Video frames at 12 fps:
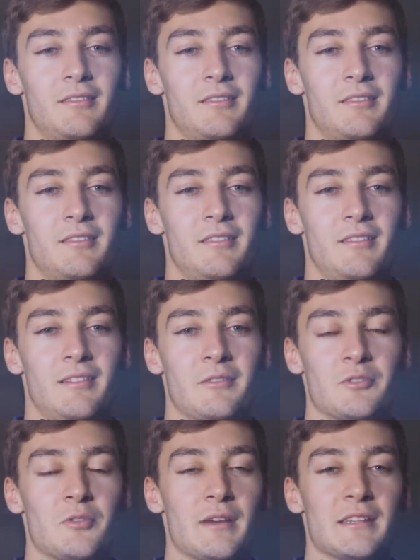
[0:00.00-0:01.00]
It
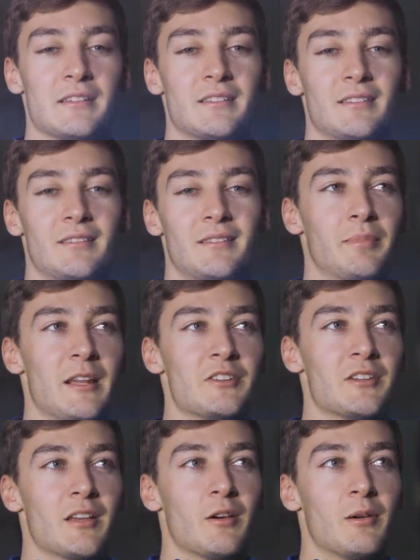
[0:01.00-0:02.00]
was always a
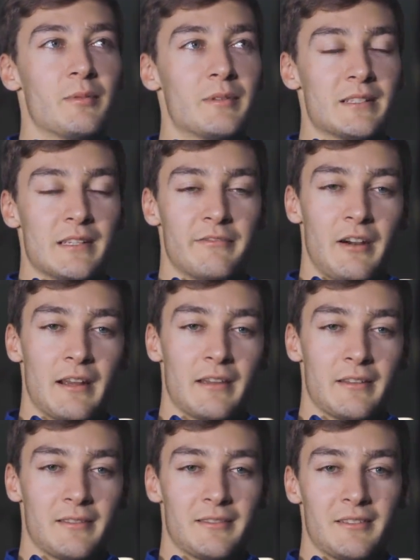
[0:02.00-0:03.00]
pleasure to go up and see
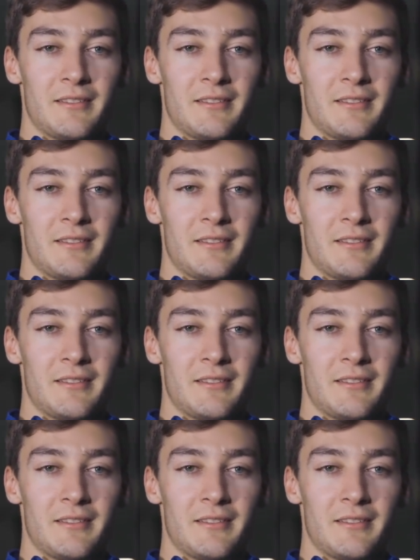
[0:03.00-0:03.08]
Frank, and